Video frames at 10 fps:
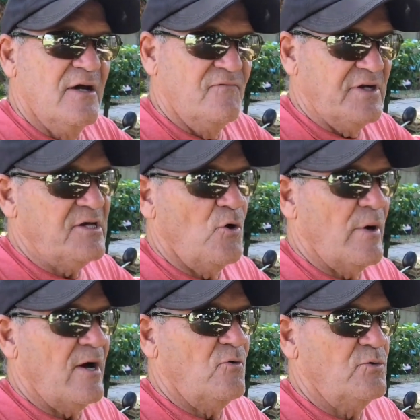video
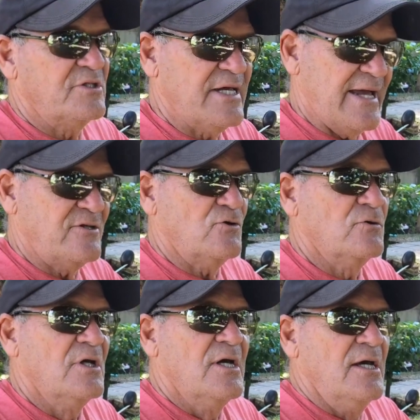out with Daniel,
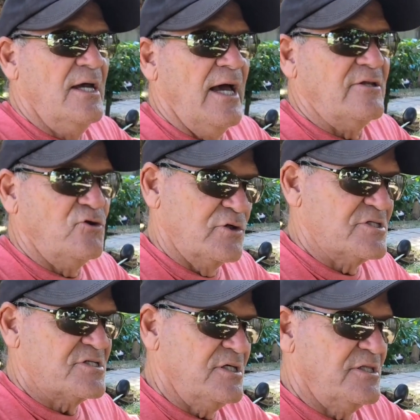and you can
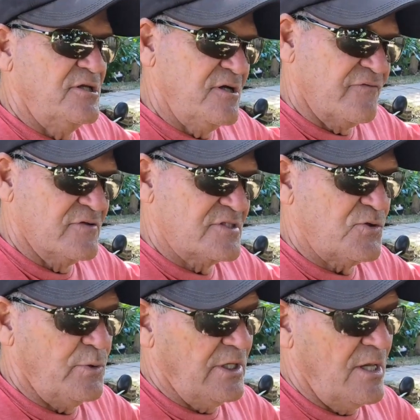see the difference
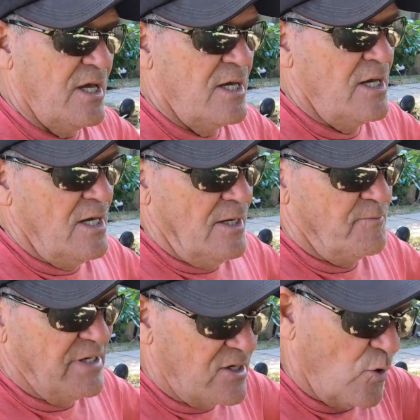between
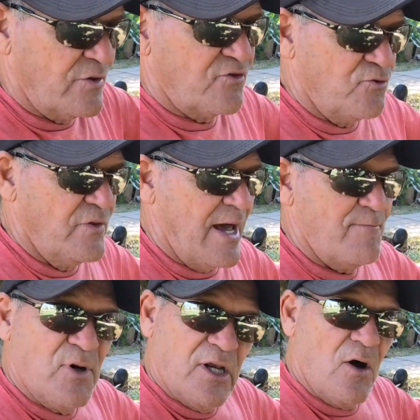me going through that
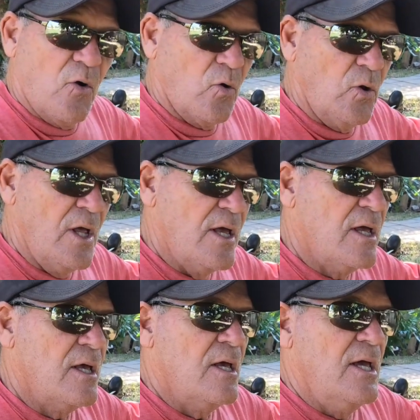mud hole
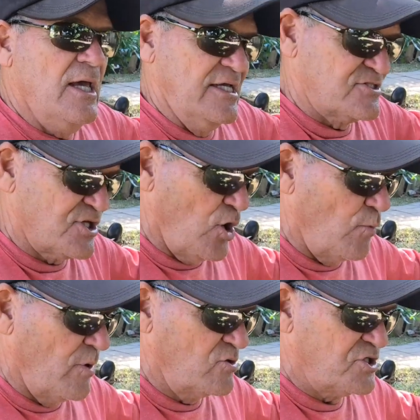in slow
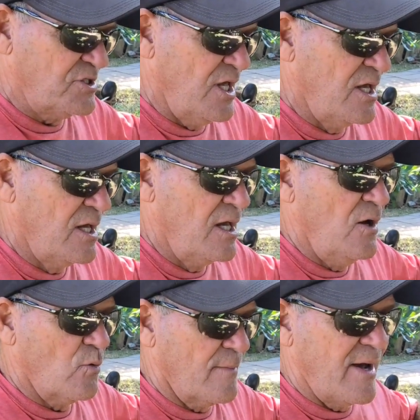motion
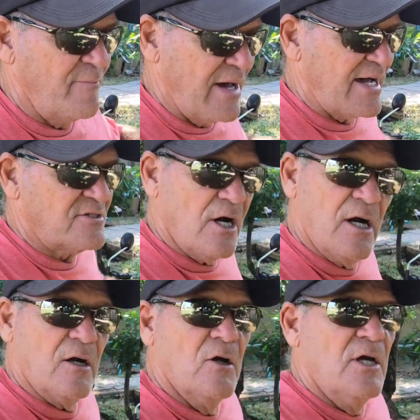where my back
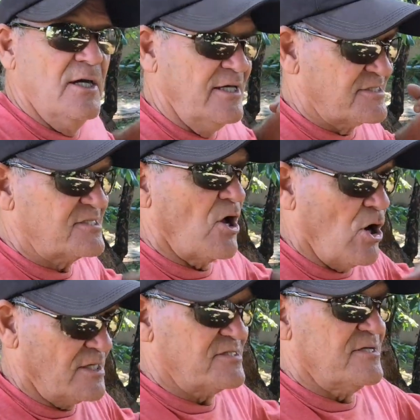tire is
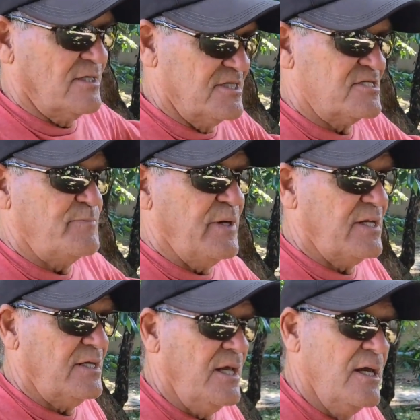constantly
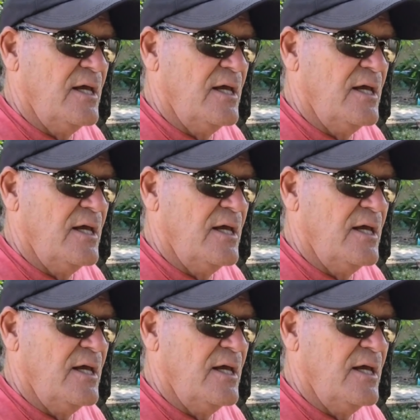spinning,